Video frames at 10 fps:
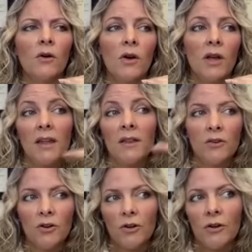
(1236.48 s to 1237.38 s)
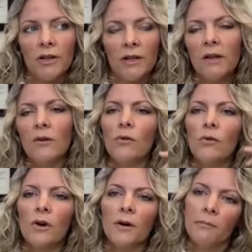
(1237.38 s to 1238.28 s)
either currently
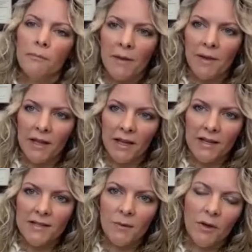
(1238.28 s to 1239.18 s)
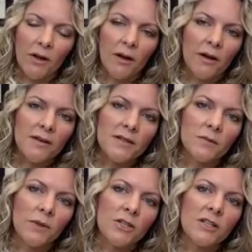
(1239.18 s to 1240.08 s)
or maybe, like I said, we got kind of
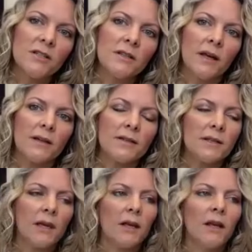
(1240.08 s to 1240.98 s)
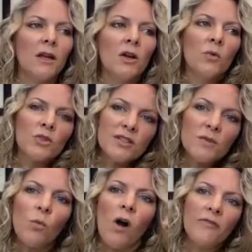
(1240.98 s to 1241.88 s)
switched into that state, we're just
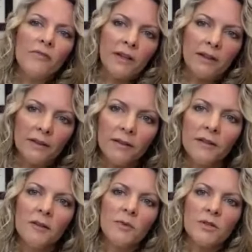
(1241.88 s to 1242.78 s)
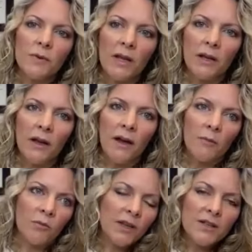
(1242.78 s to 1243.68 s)
waffling between
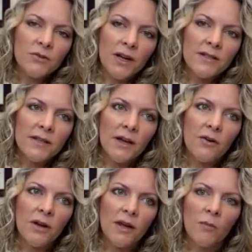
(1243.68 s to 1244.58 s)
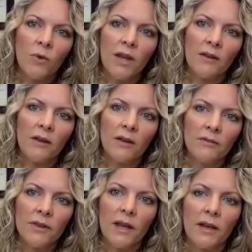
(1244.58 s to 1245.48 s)
I'm really stressed out and I'm waiting
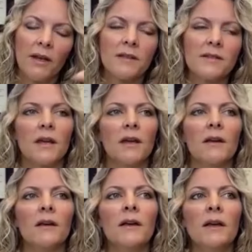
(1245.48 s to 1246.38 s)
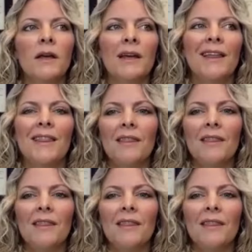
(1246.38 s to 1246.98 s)
for that next thing. The